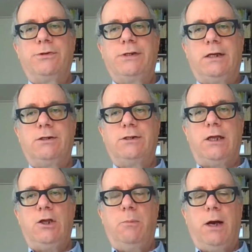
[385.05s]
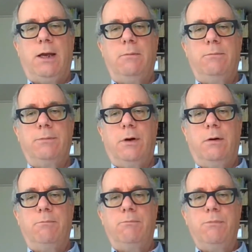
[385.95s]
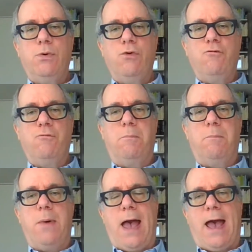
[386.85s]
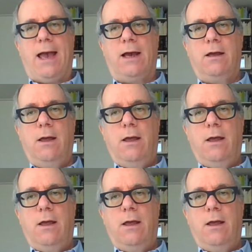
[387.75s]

says that you might move back.